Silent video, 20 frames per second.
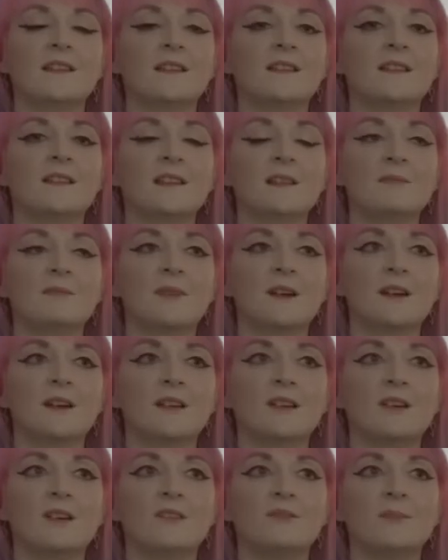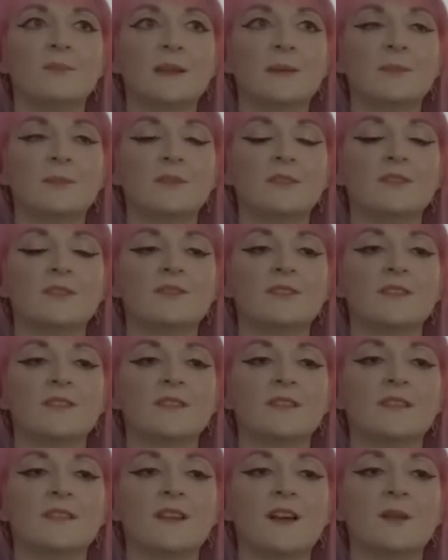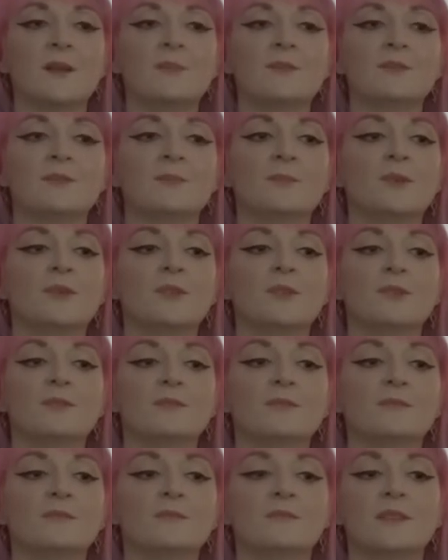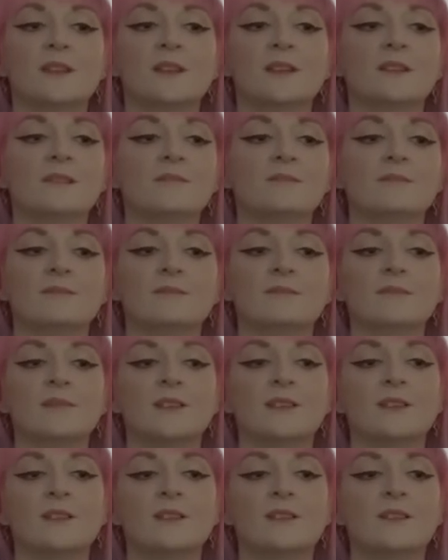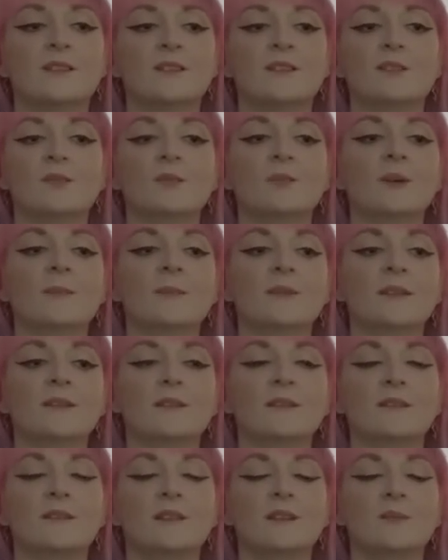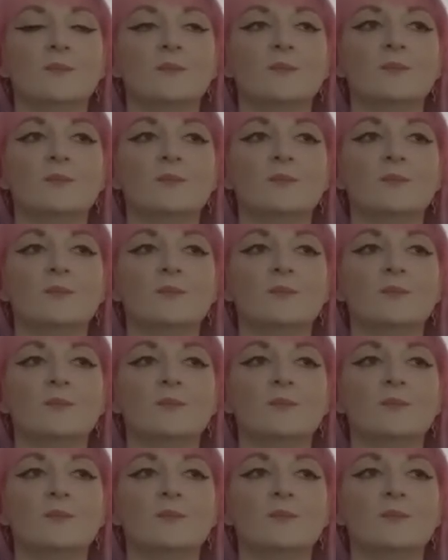is seen by a lot of people as just a type of porn, meaning two women and